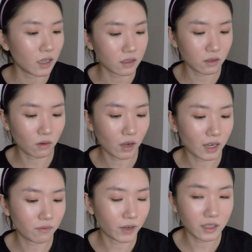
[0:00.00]
So
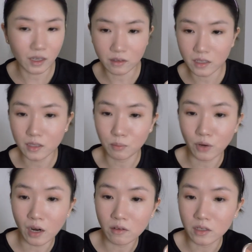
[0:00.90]
I find that this
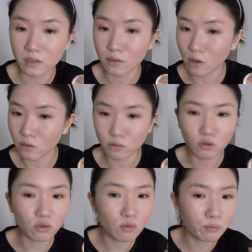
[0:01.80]
brown is not
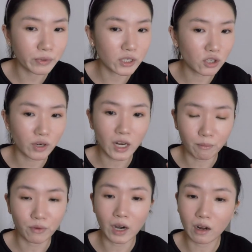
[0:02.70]
super straight
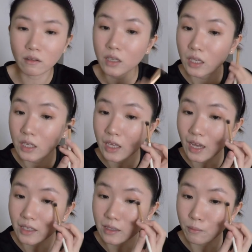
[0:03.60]
up brown, it
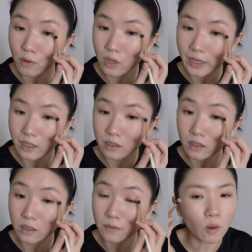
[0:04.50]
has a more like
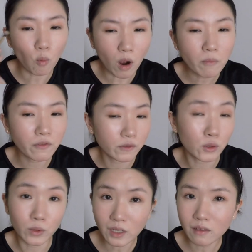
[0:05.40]
a warmth
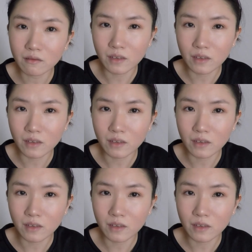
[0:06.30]
to it.